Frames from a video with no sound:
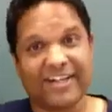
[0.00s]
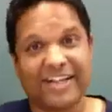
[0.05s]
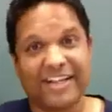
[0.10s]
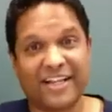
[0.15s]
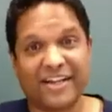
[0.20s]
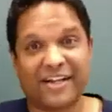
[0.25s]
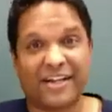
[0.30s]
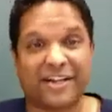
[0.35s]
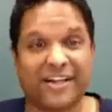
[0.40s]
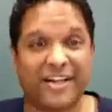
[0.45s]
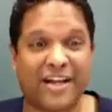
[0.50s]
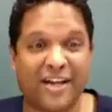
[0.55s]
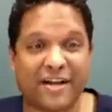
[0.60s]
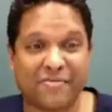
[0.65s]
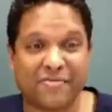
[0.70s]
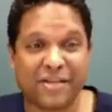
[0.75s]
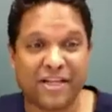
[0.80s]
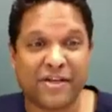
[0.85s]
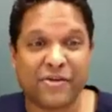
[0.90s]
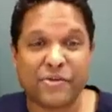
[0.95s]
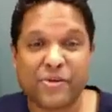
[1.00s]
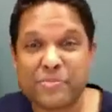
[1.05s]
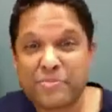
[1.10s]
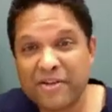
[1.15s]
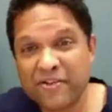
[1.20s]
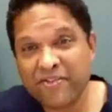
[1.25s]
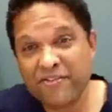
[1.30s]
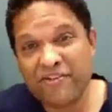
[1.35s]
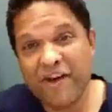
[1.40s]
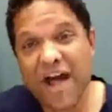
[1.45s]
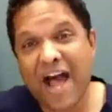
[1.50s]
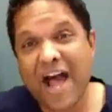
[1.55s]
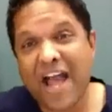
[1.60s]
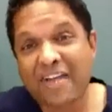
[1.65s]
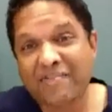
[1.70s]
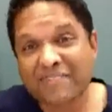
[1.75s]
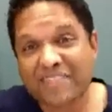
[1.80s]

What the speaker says: it would be 5